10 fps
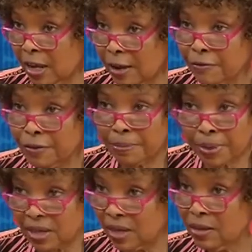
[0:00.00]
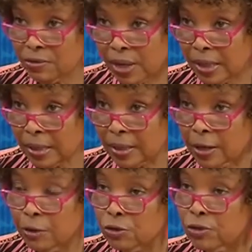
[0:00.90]
everybody in Rwanda
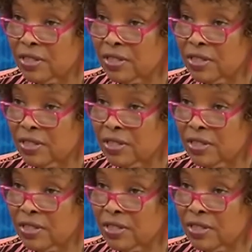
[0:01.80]
to